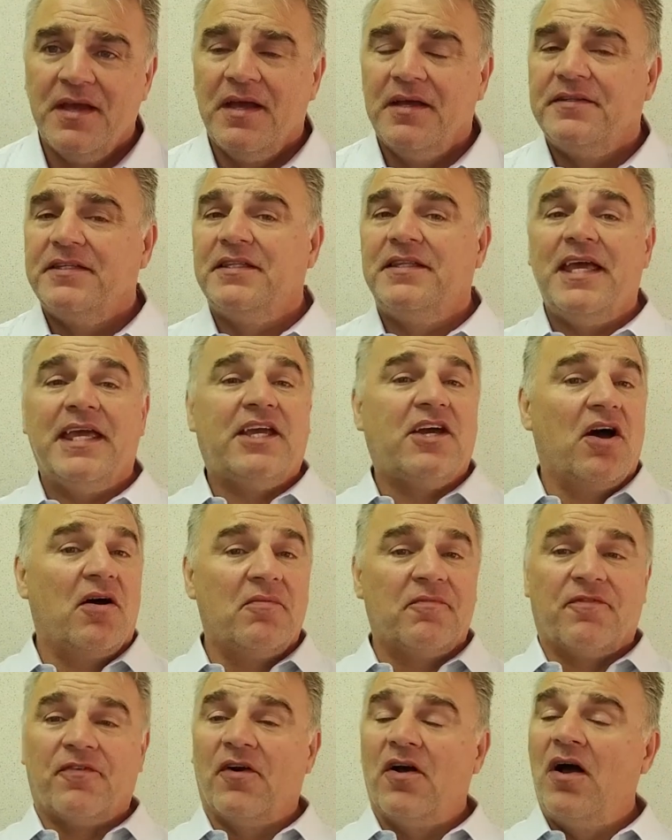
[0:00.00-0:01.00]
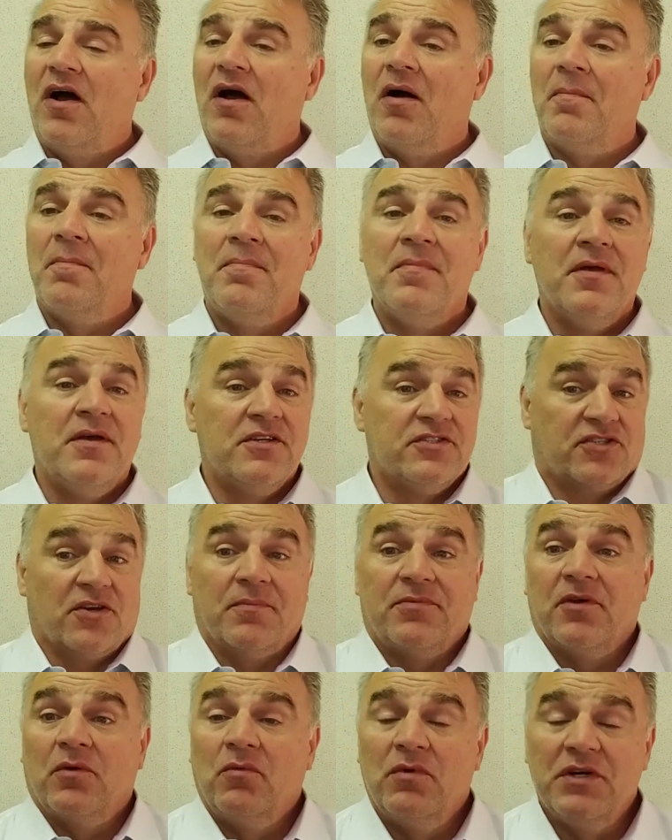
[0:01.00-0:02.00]
Did they come from
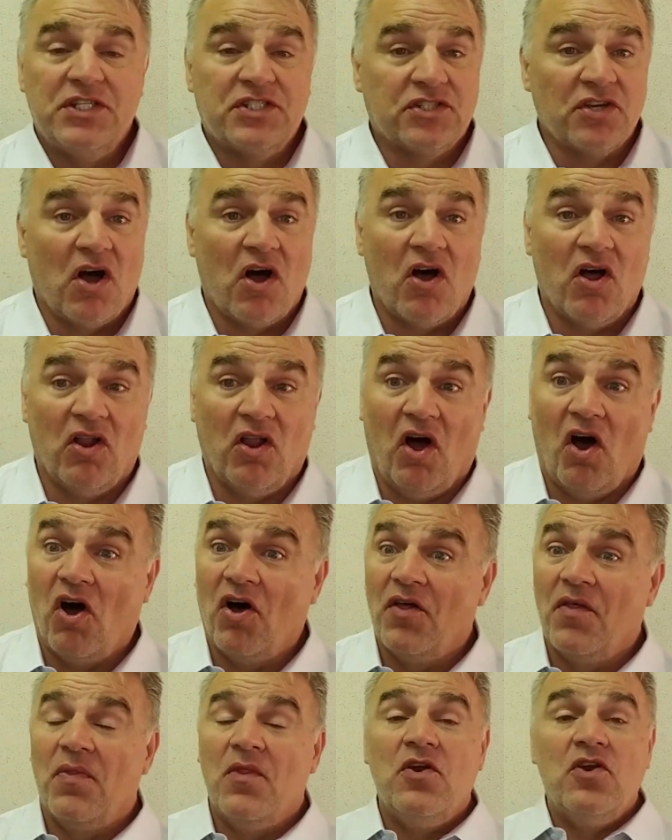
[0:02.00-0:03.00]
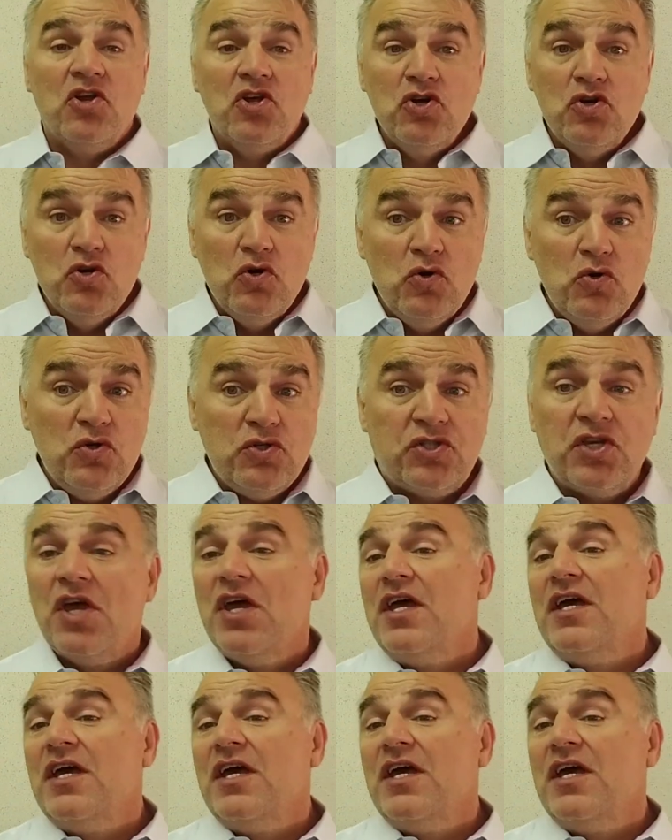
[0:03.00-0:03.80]
something we saw on the news?